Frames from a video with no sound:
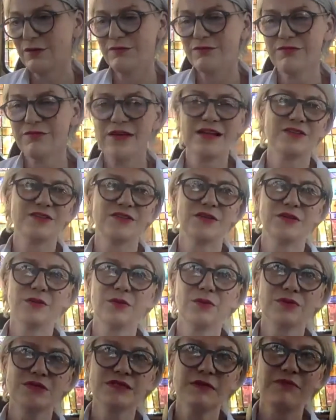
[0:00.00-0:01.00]
fashion
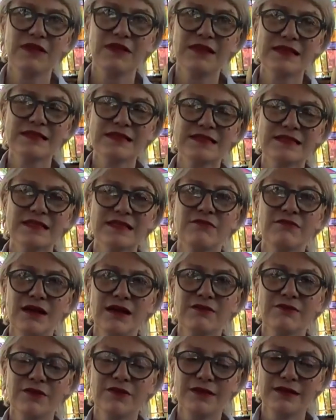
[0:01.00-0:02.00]
or something that's irrelevant.